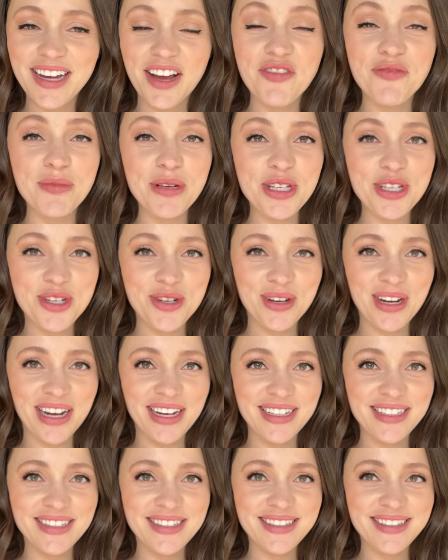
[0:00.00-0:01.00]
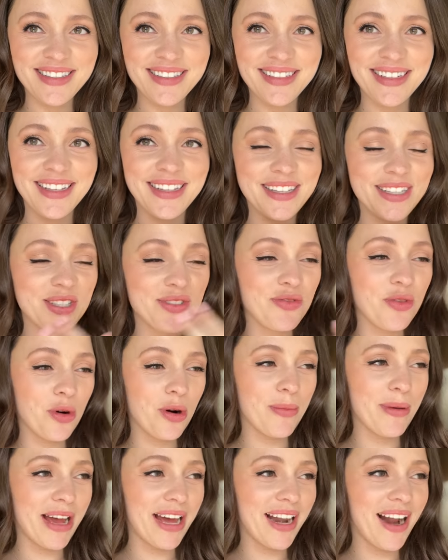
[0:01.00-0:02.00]
missed you guys in this
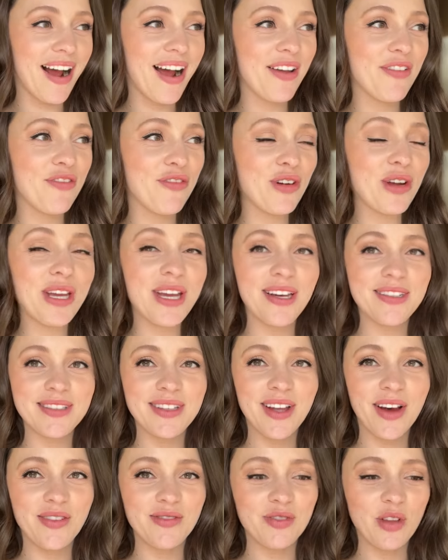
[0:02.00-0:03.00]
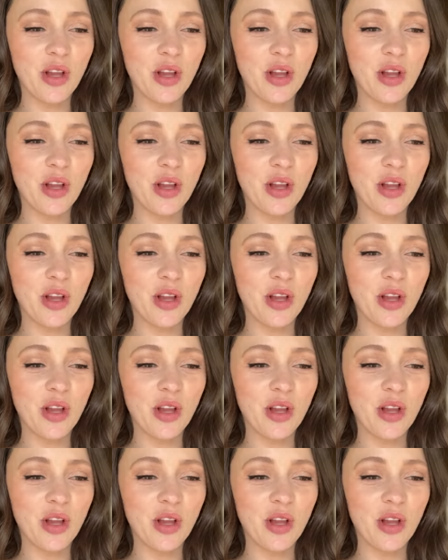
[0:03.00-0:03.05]
format. I freaking love